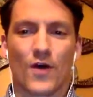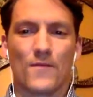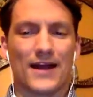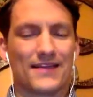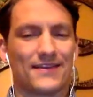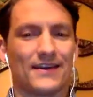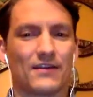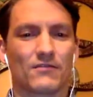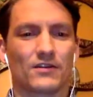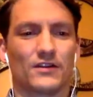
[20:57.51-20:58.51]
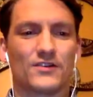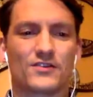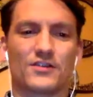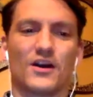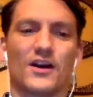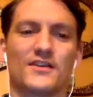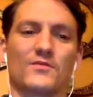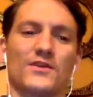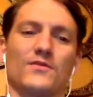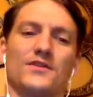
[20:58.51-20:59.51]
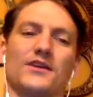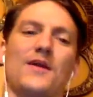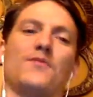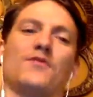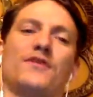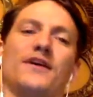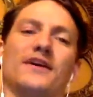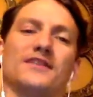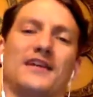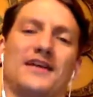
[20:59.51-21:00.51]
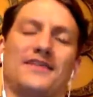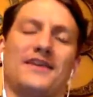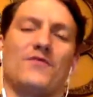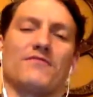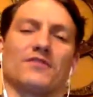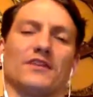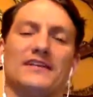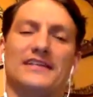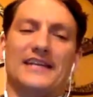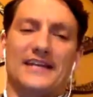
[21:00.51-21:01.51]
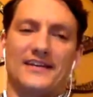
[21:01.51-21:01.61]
but I think it really starts with a couple things. And I think we really need